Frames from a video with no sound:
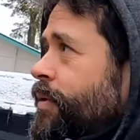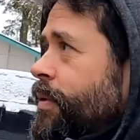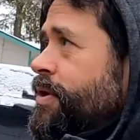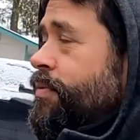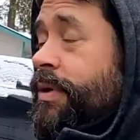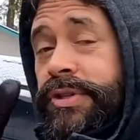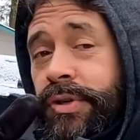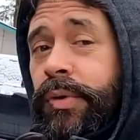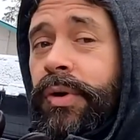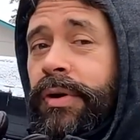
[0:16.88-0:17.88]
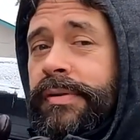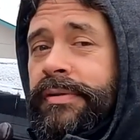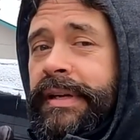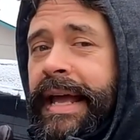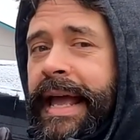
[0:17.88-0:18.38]
which was cool
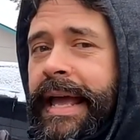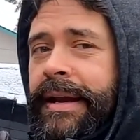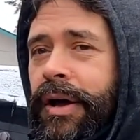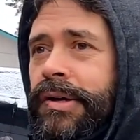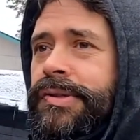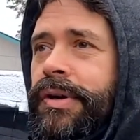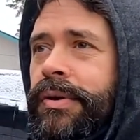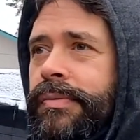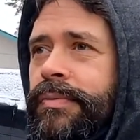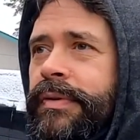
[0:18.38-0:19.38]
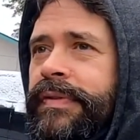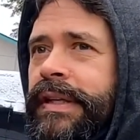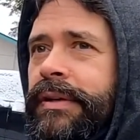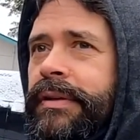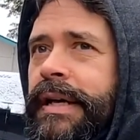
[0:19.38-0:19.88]
and also
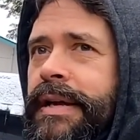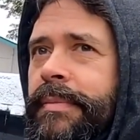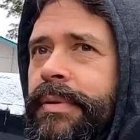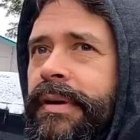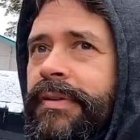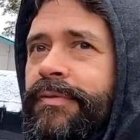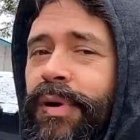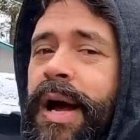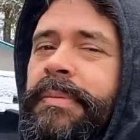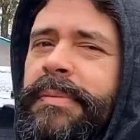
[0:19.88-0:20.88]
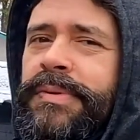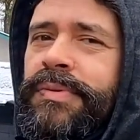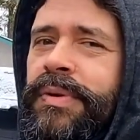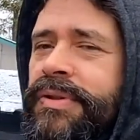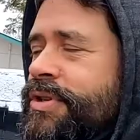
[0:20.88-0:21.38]
revealed a number of
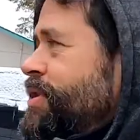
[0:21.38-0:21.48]
problems with the